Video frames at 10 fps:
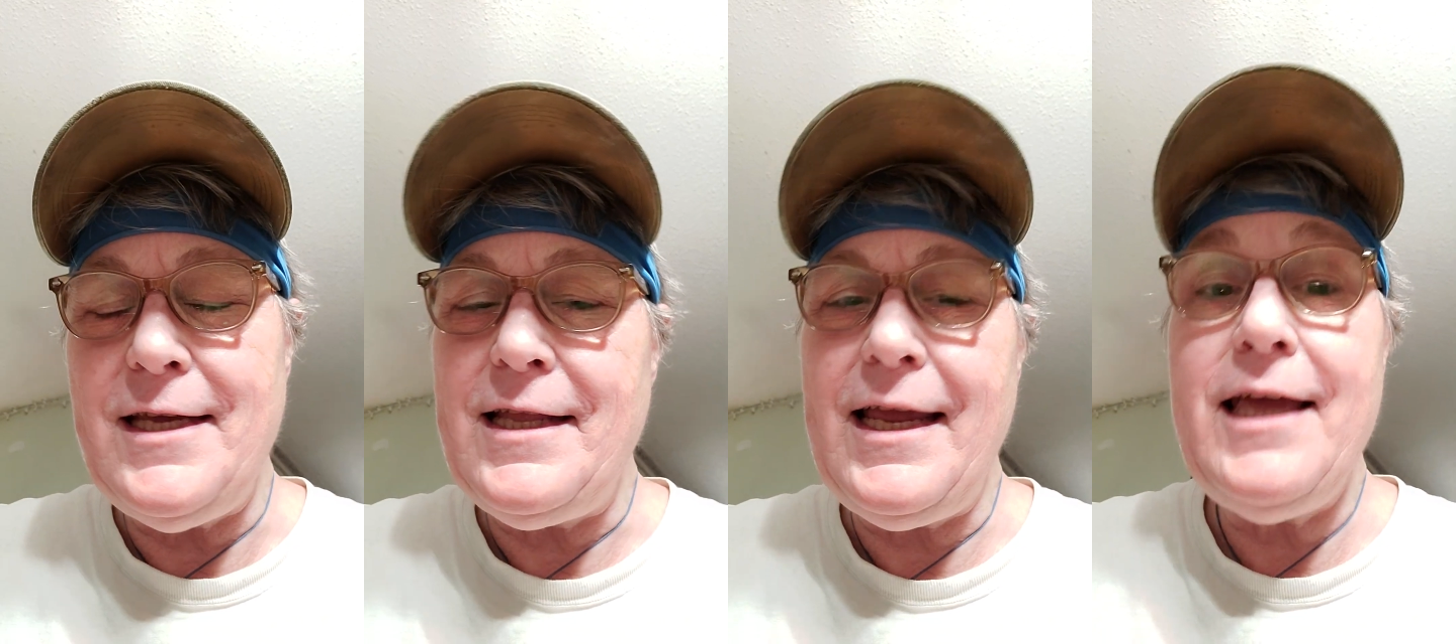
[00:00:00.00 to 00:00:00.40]

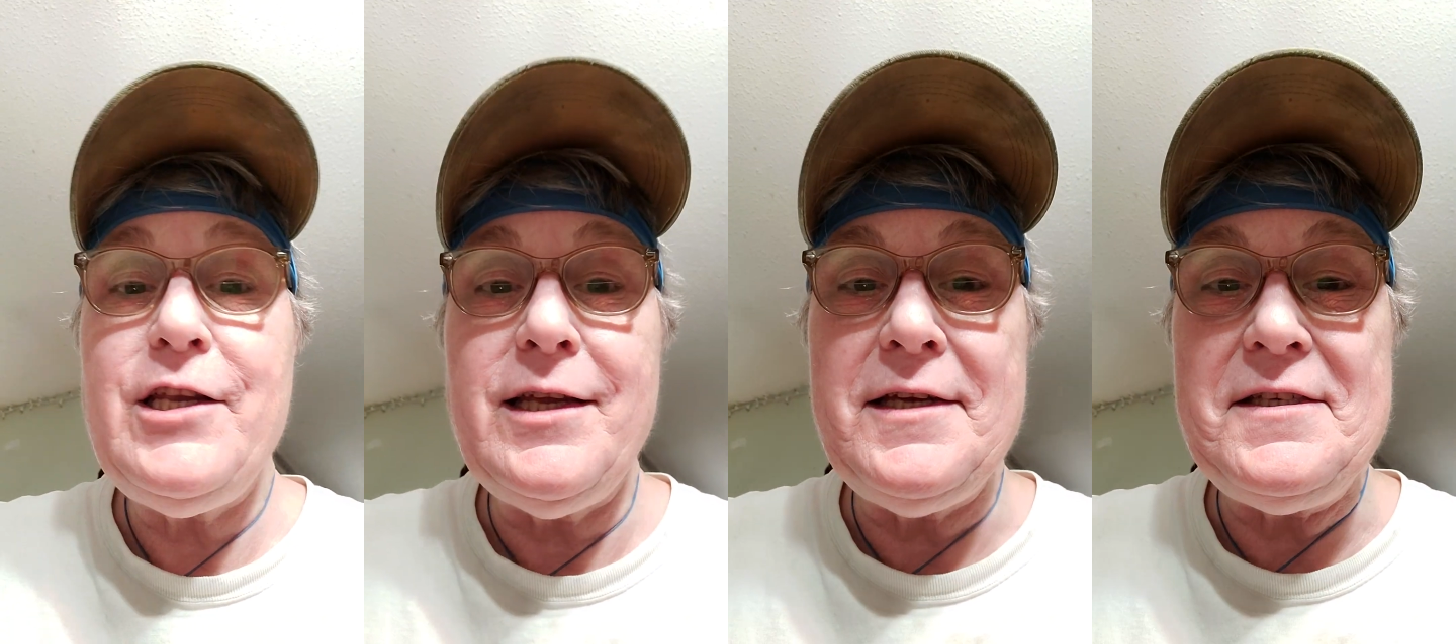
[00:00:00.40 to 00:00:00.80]
and I had
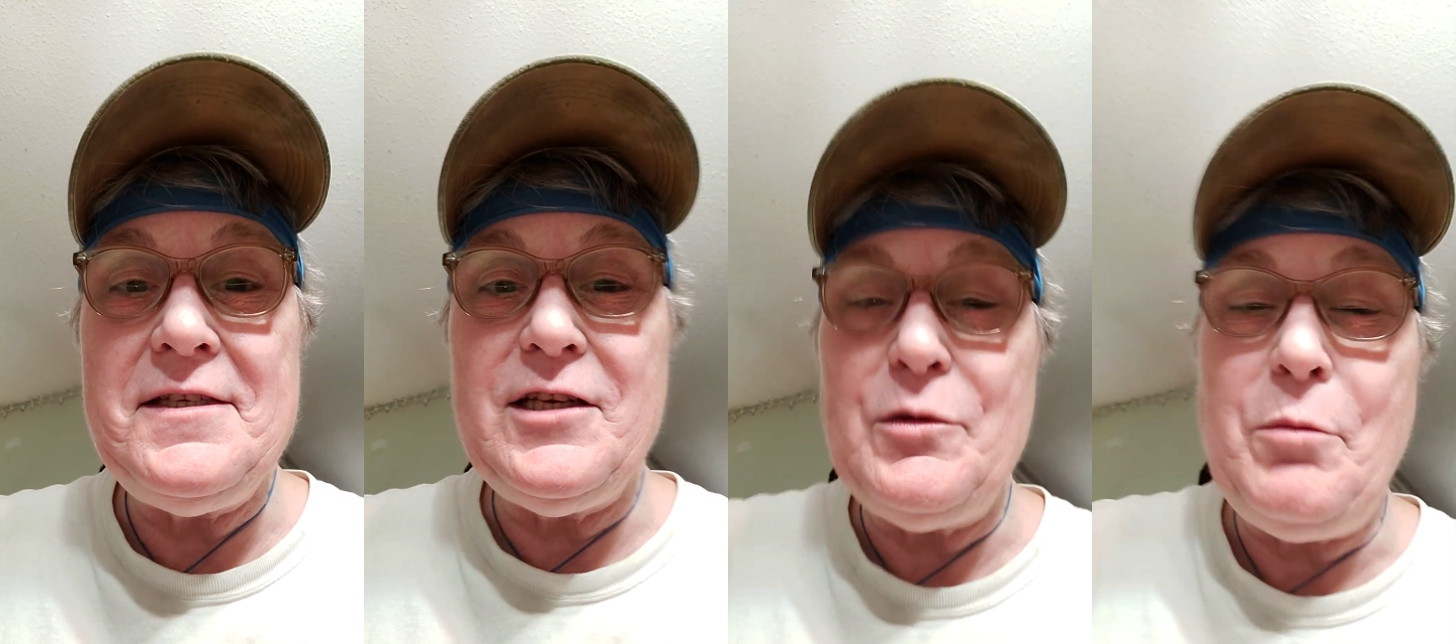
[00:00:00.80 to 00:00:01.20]
to like
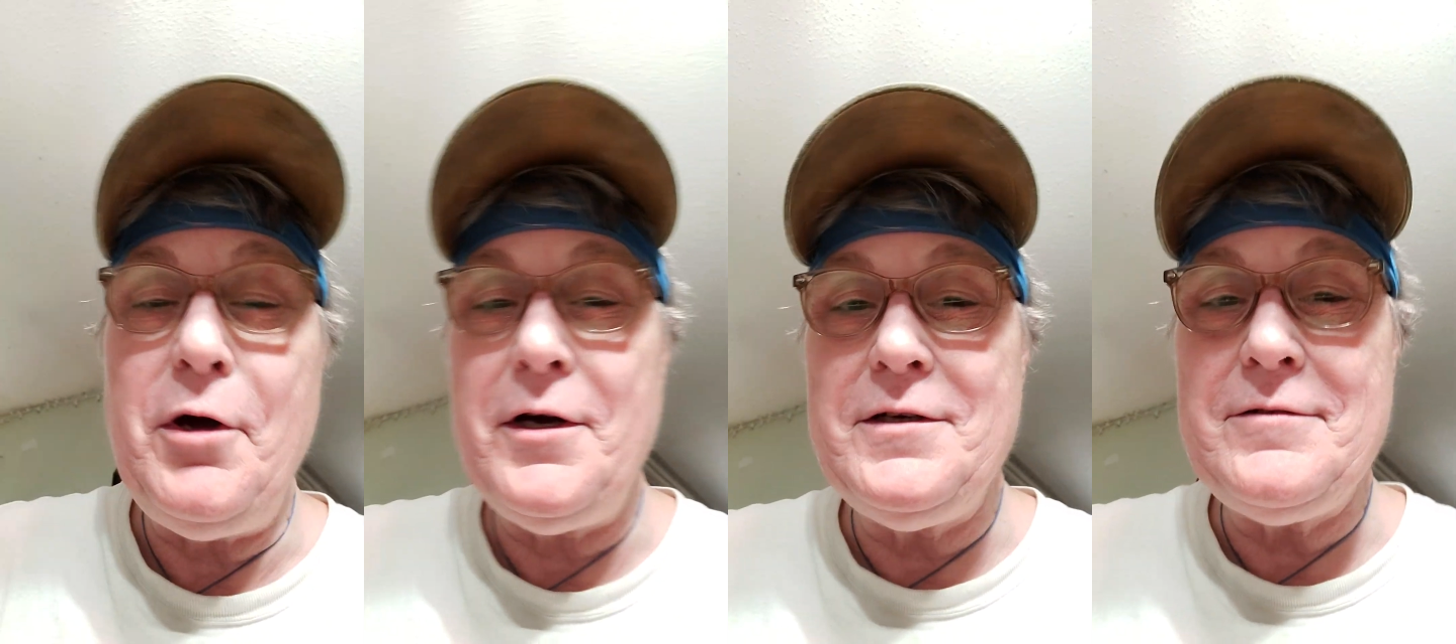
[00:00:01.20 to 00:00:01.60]
sit and
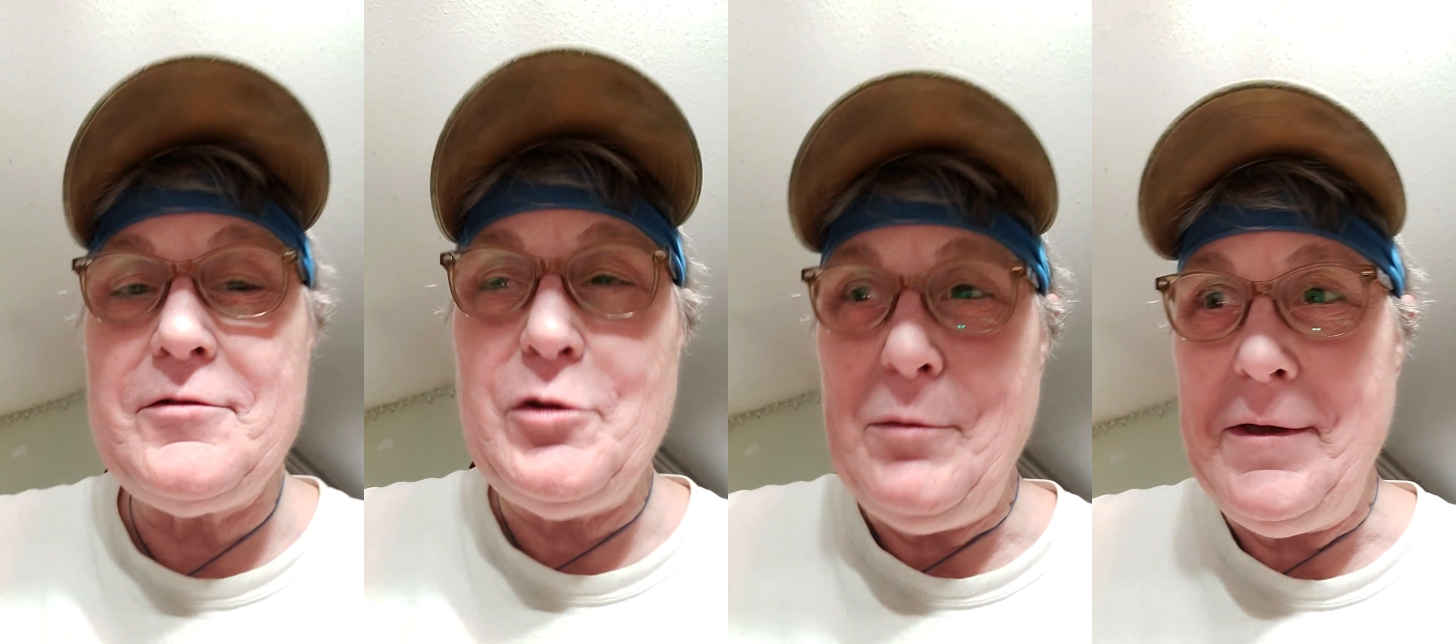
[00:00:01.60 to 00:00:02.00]
ponder
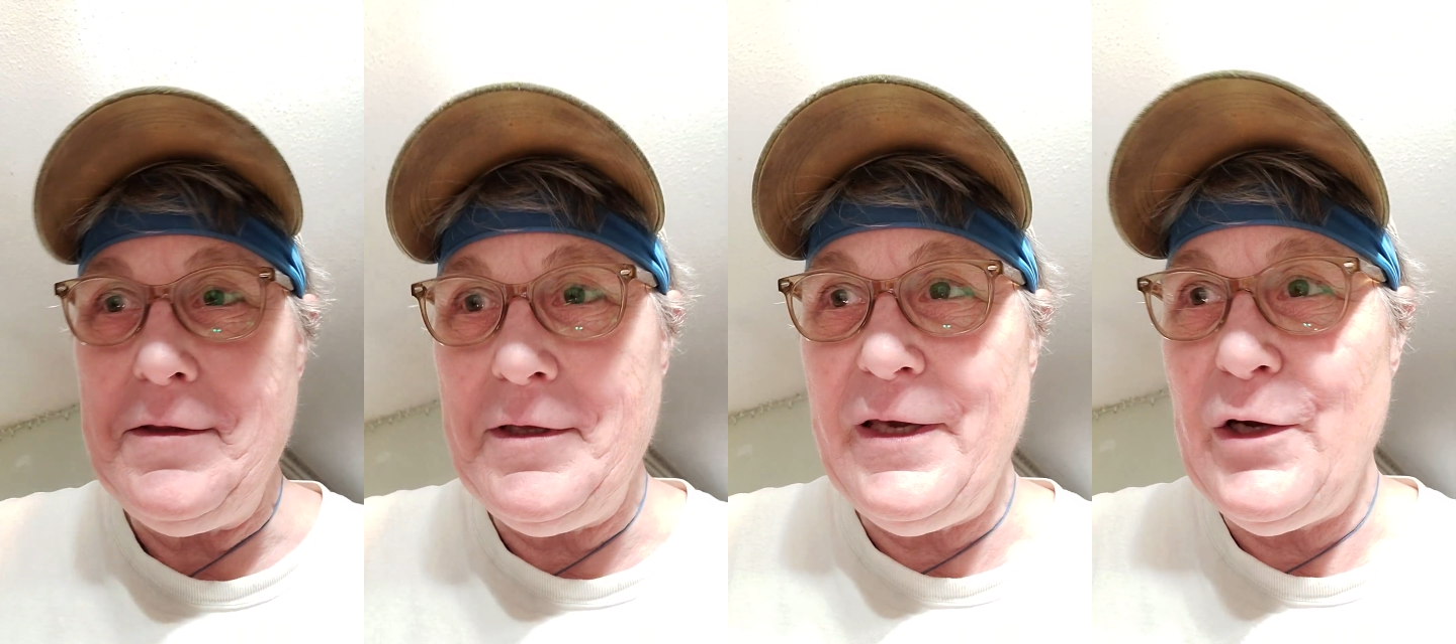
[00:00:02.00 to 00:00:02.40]
for a month
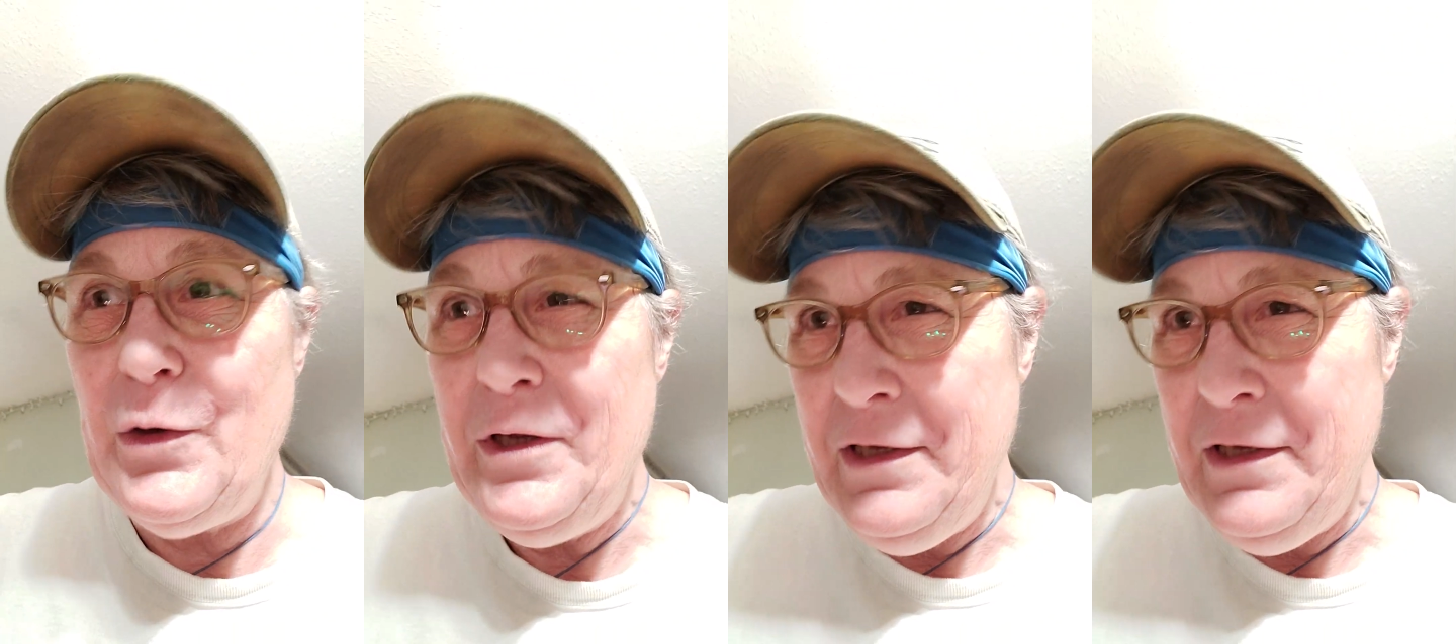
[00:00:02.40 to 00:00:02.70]
and go,